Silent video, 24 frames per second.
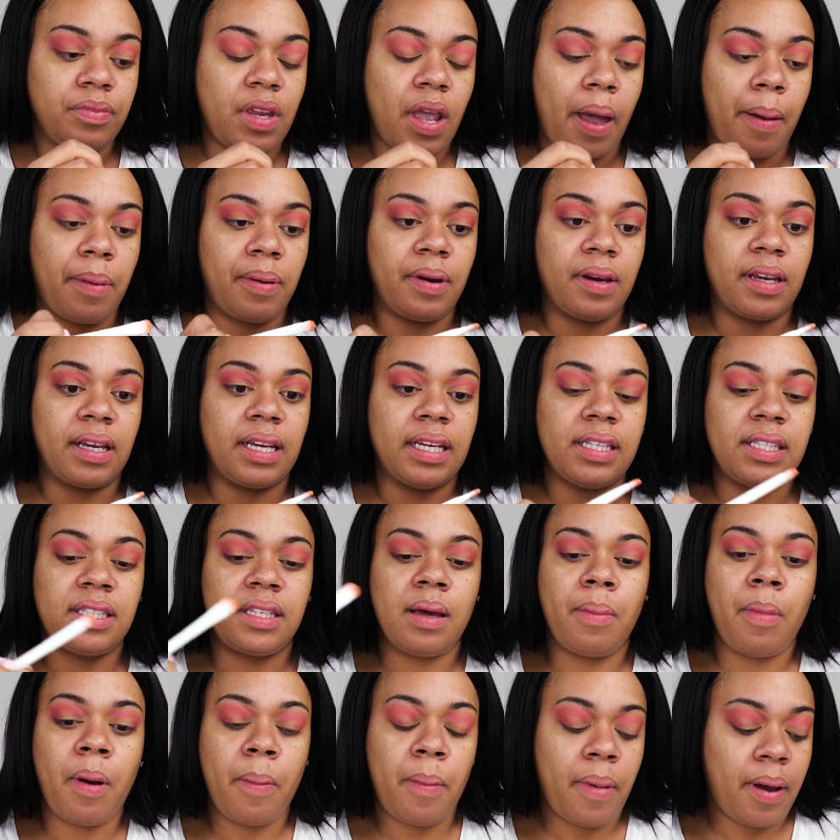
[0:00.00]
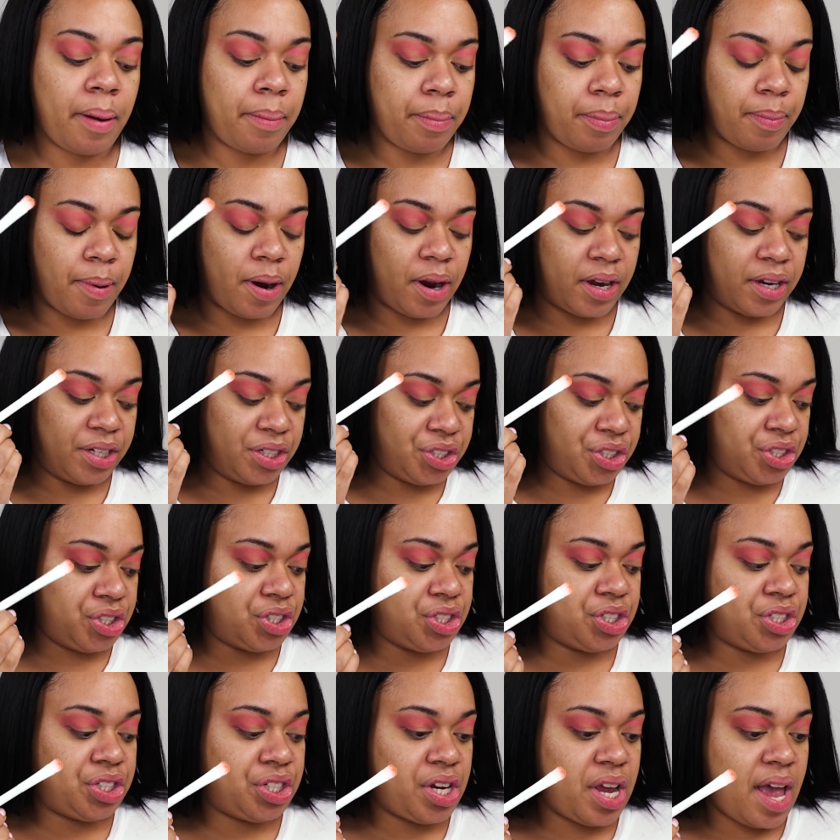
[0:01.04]
I'm gonna get some on my
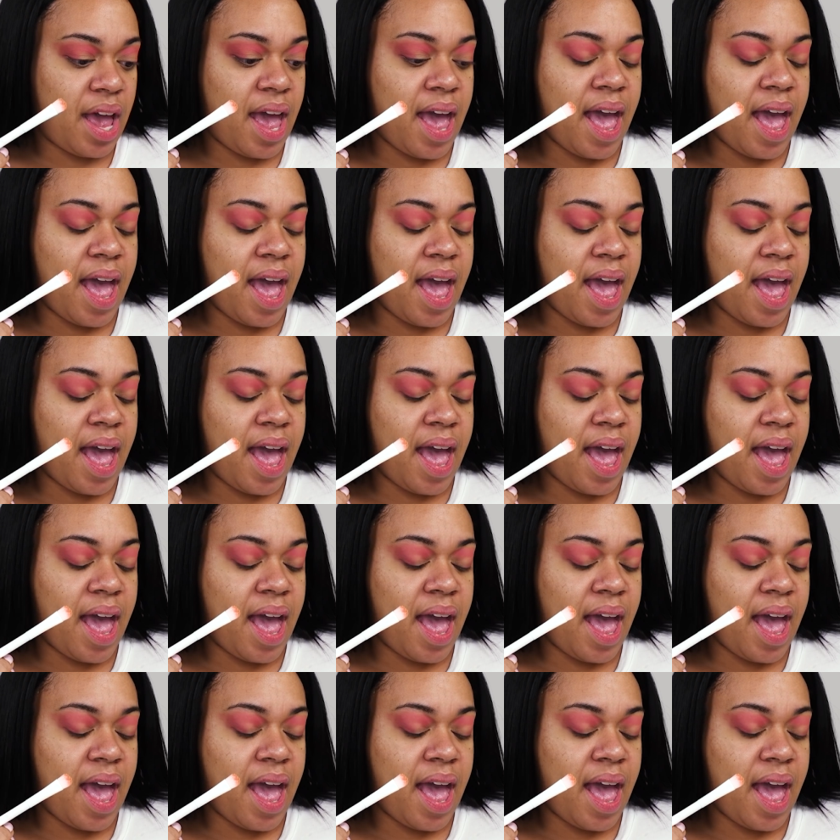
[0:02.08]
brush,